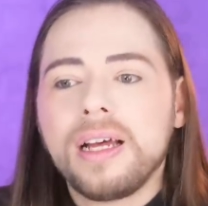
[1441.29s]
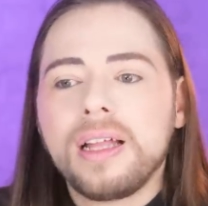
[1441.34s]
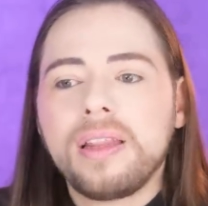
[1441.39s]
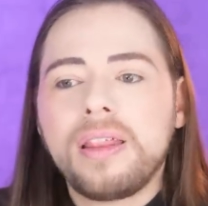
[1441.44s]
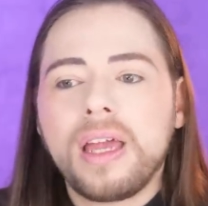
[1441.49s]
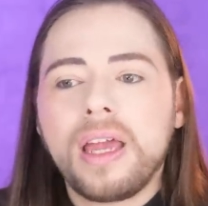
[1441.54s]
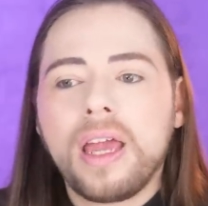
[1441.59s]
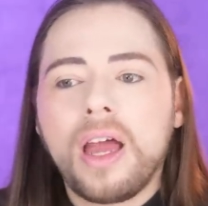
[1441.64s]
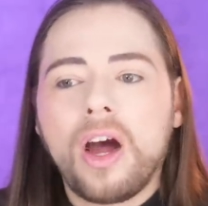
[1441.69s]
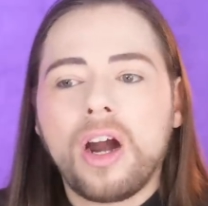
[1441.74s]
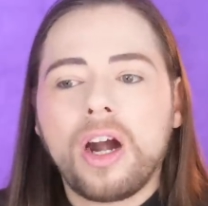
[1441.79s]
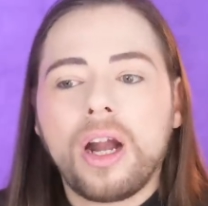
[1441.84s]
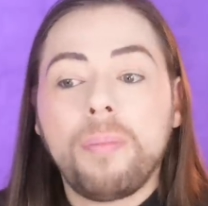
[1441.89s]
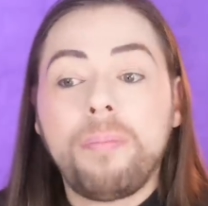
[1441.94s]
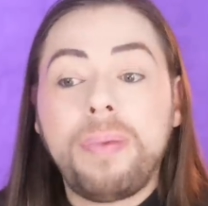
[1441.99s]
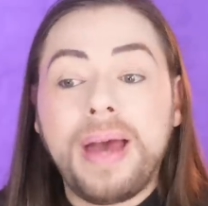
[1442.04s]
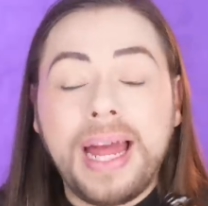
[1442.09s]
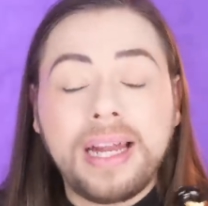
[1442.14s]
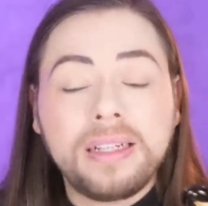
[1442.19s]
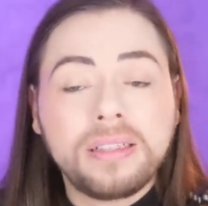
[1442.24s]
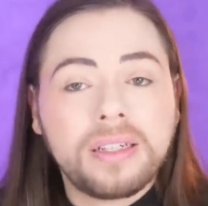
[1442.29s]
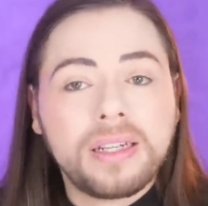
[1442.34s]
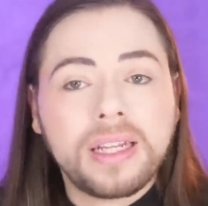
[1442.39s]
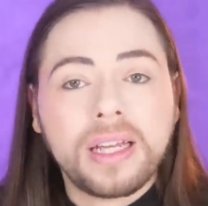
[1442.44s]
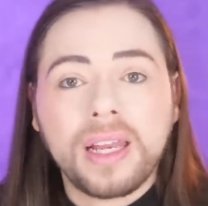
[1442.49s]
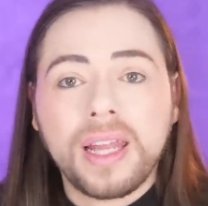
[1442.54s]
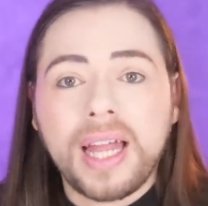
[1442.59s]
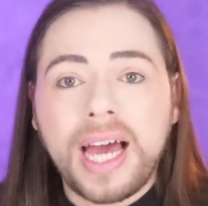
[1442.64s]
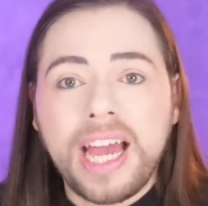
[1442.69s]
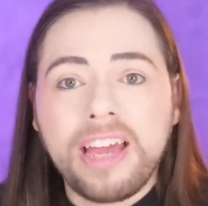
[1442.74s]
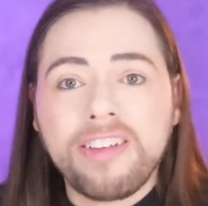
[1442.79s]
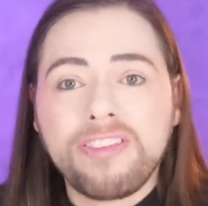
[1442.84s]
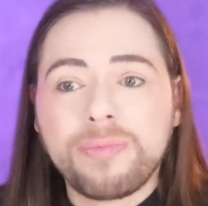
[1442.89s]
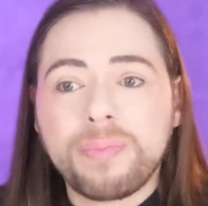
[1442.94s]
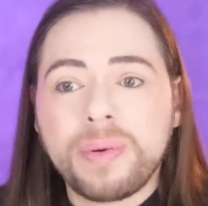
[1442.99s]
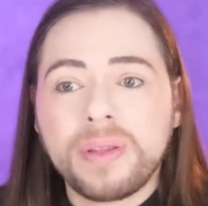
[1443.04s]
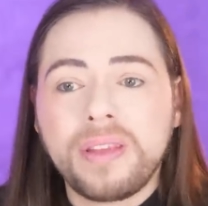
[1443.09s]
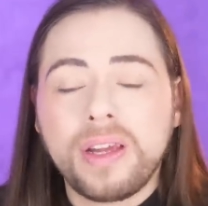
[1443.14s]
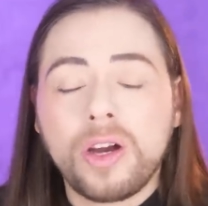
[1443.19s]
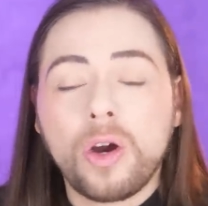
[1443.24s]
They are abandoning life,
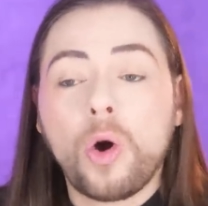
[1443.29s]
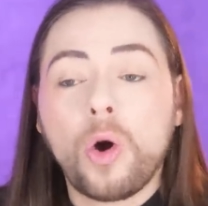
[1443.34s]
but they're